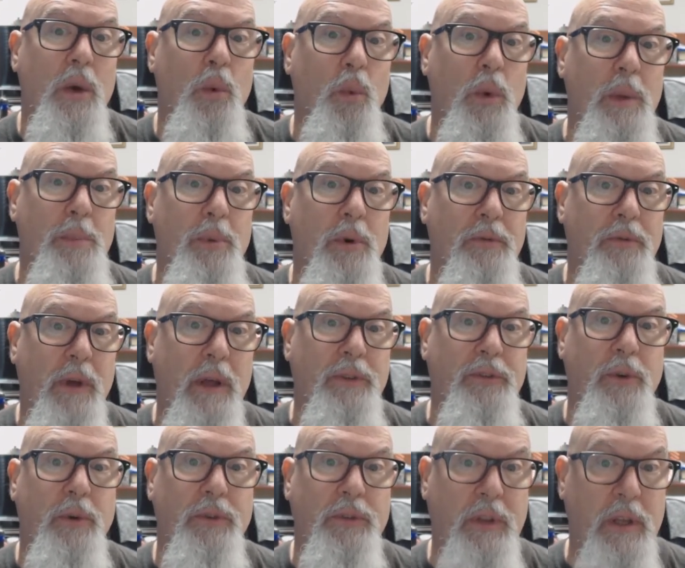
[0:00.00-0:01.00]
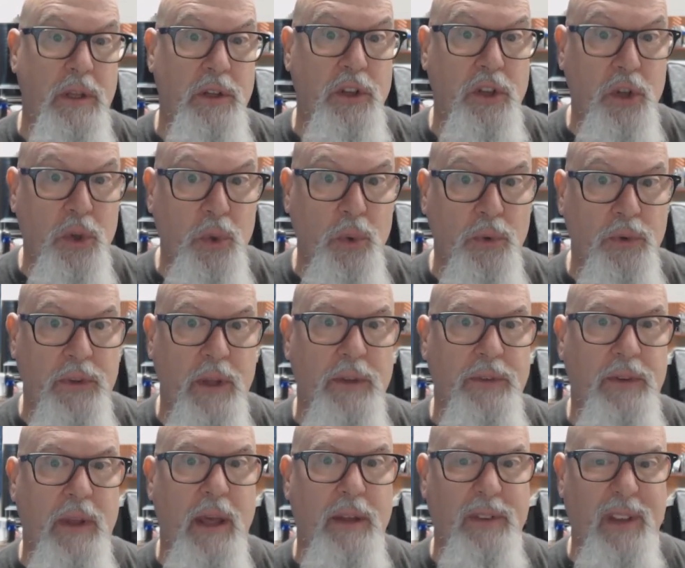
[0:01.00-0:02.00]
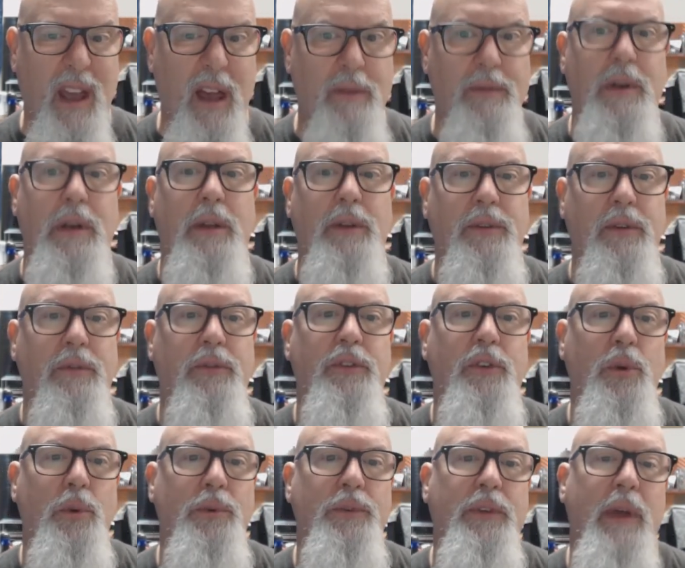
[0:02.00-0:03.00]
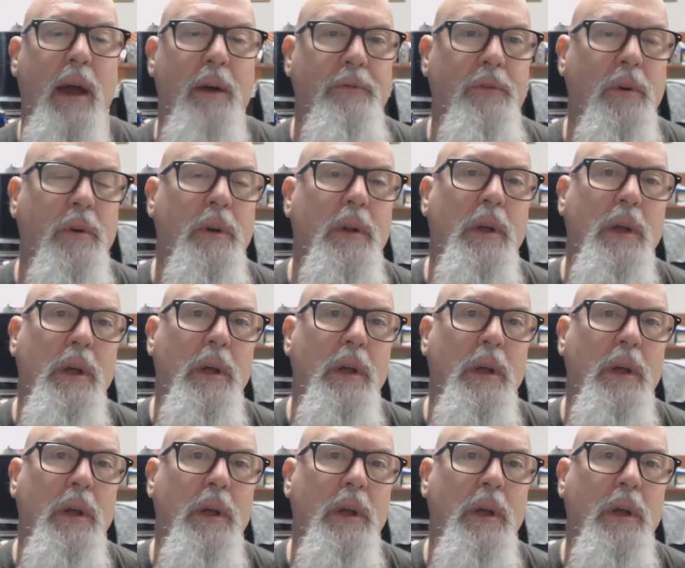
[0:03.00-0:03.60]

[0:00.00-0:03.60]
we professors can use as evidence of students' effort